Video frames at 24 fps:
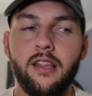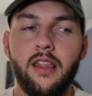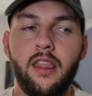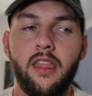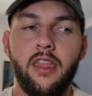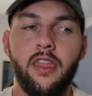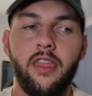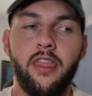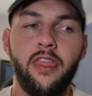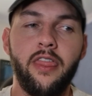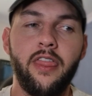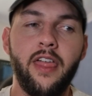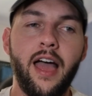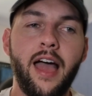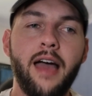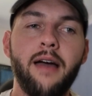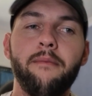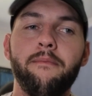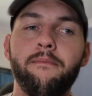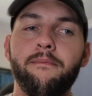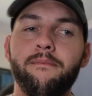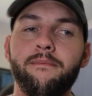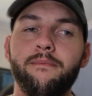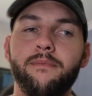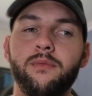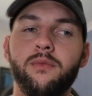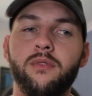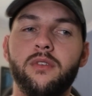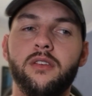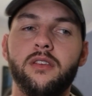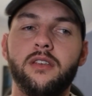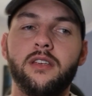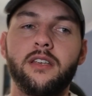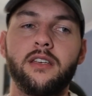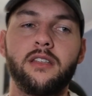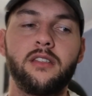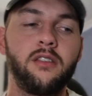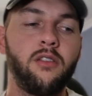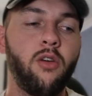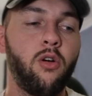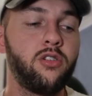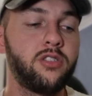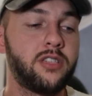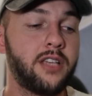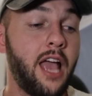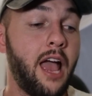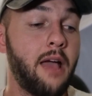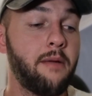
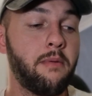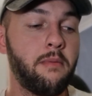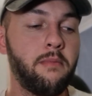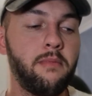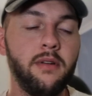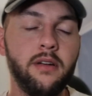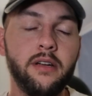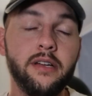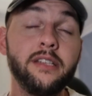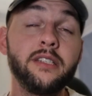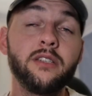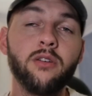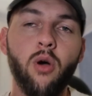those capabilities